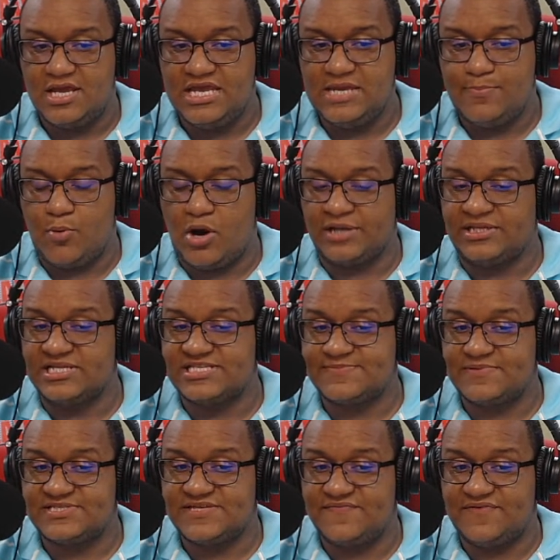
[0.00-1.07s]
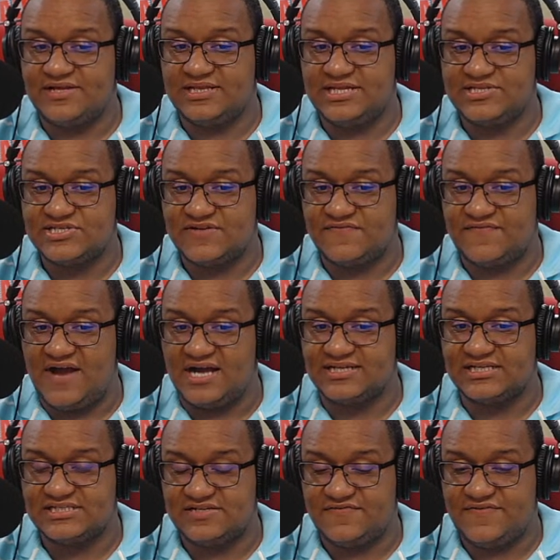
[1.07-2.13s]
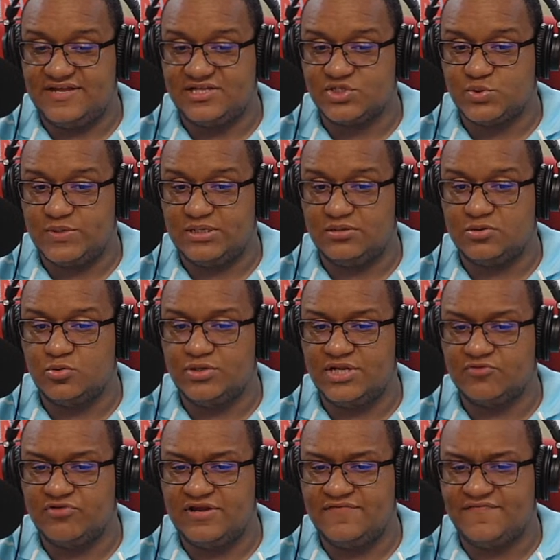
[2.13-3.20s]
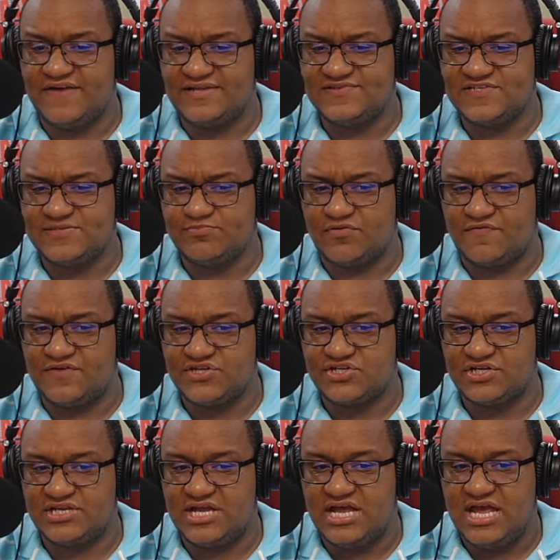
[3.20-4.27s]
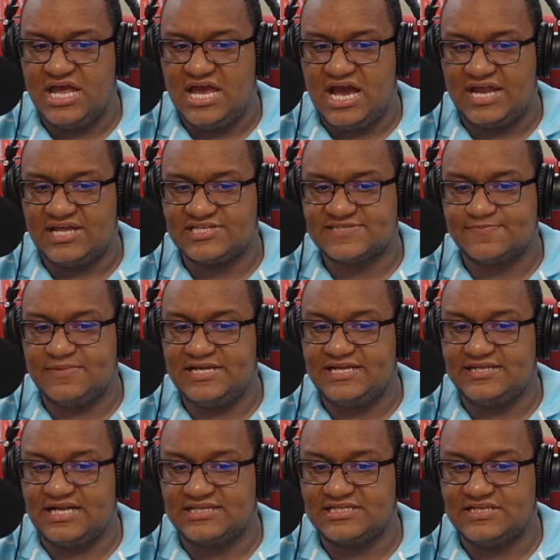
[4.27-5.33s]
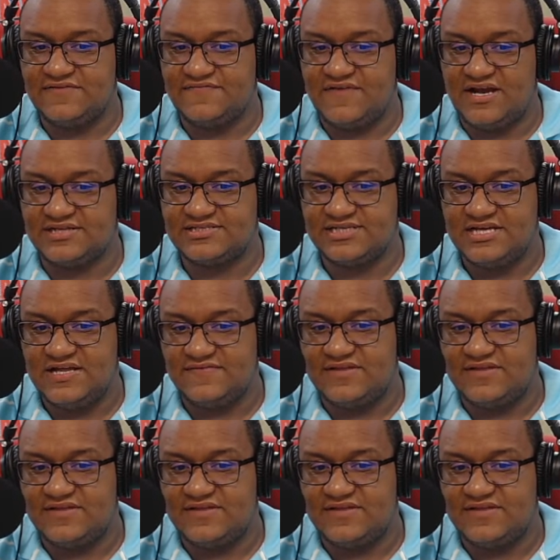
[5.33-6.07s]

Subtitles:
He pointed specifically to the fact that it failed to include a ring-fencing provision and explained that in effect,